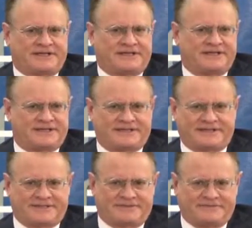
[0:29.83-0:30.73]
I think
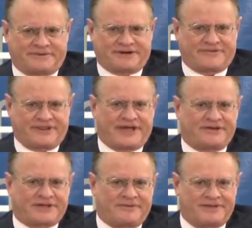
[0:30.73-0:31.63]
in whatever the
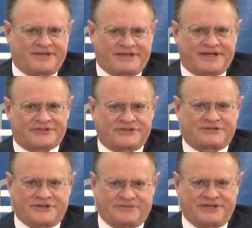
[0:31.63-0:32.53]
outcome of the election,
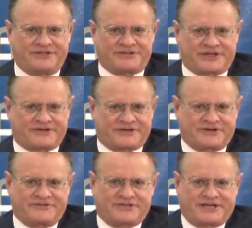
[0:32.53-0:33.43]
there's going to be a new
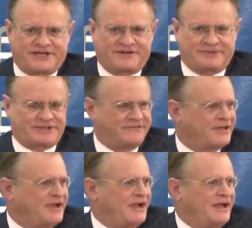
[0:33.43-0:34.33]
Secretary of State, I believe.
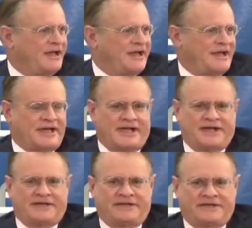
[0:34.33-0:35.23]

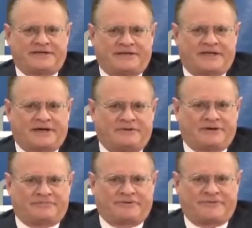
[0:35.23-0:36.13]
And how would
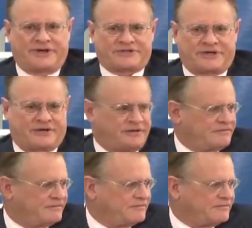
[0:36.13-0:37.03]
a professional
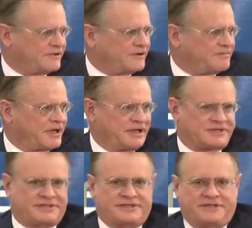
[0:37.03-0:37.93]
foreign
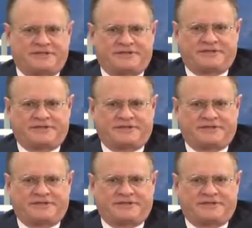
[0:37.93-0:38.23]
policy